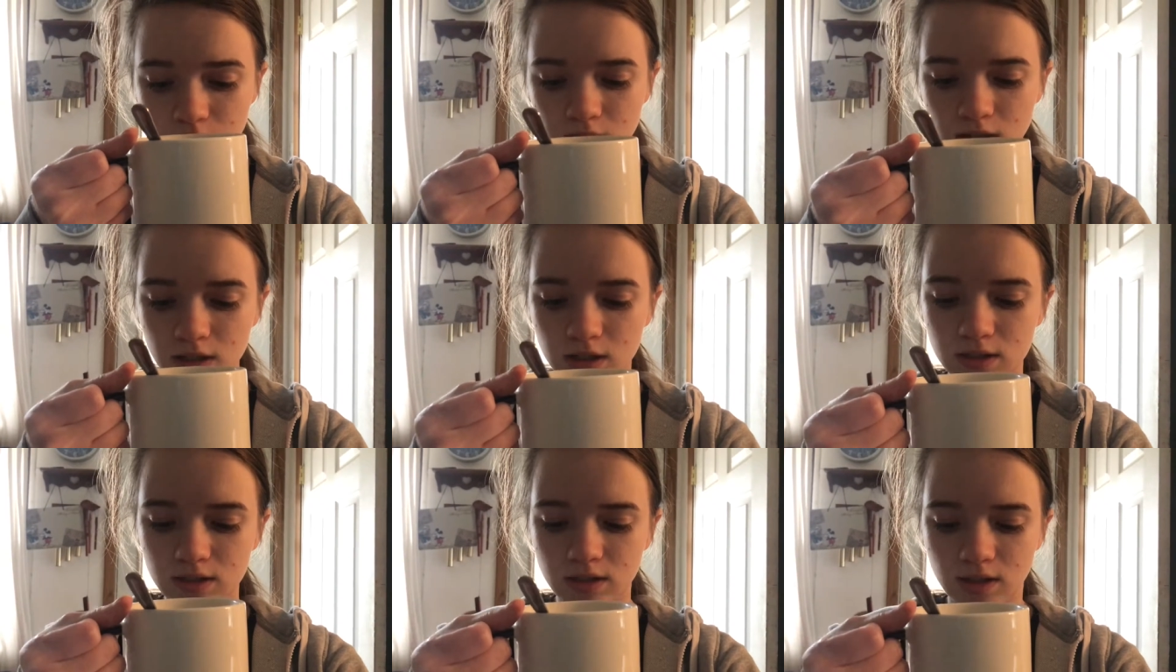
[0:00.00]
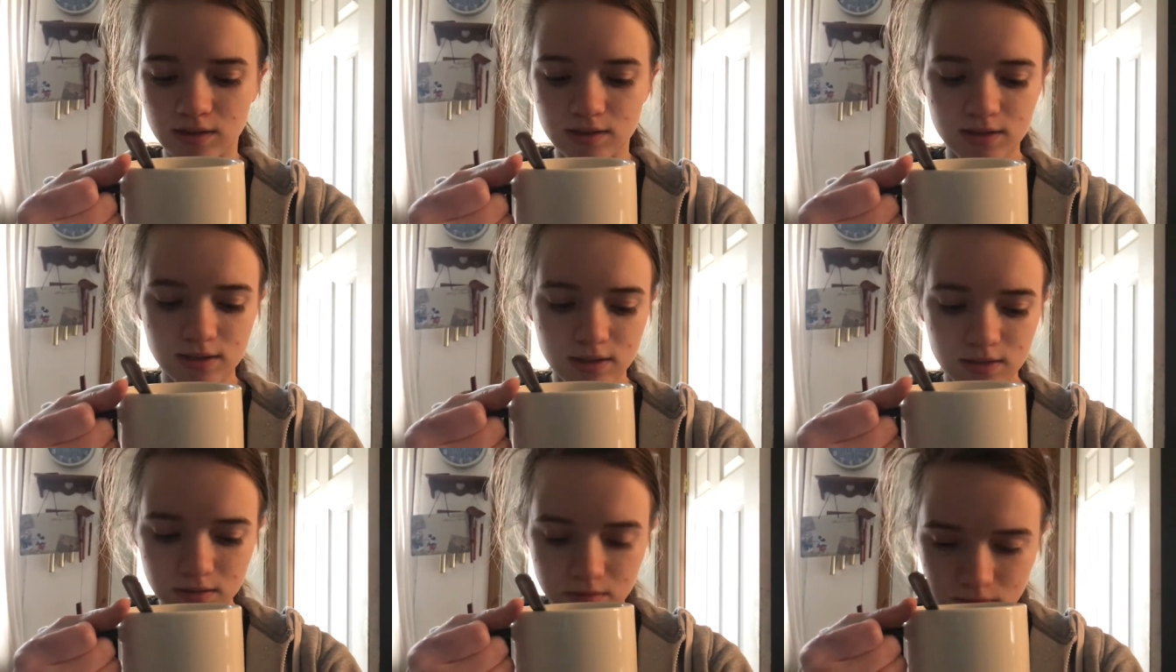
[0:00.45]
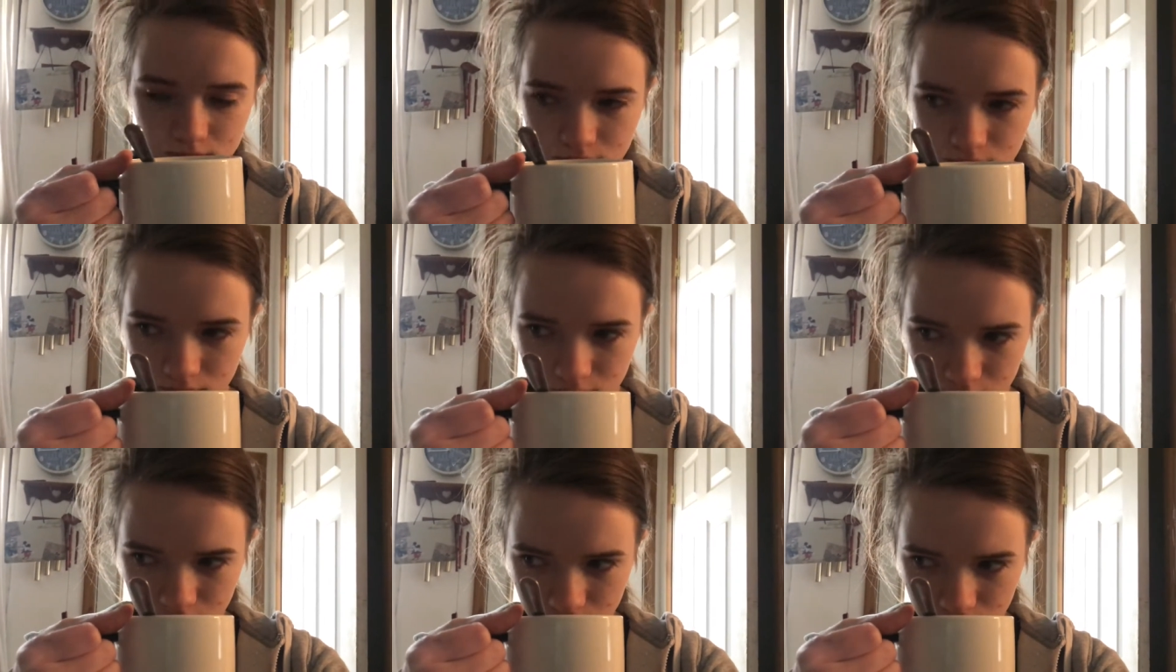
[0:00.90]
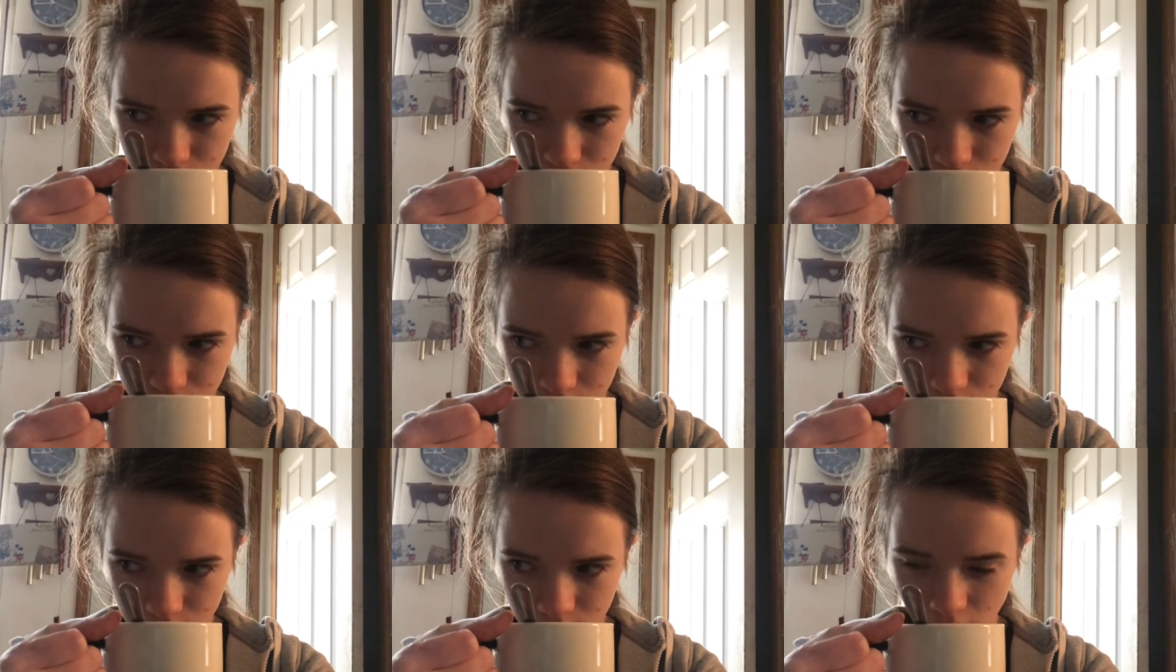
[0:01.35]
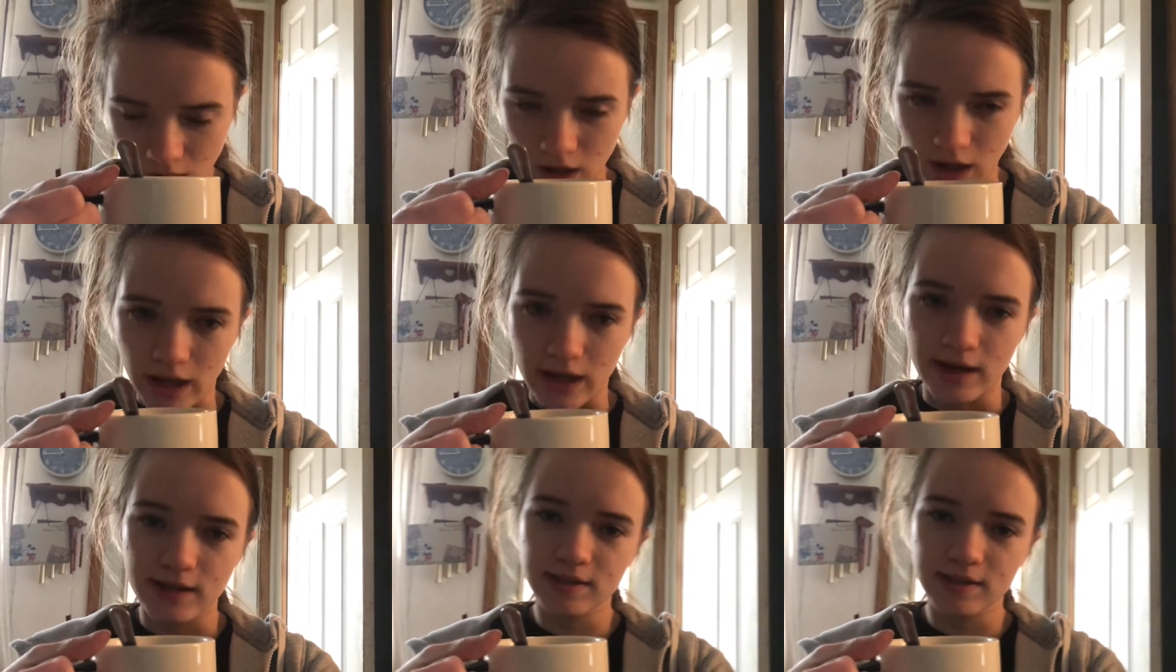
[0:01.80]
And it doesn't Okay,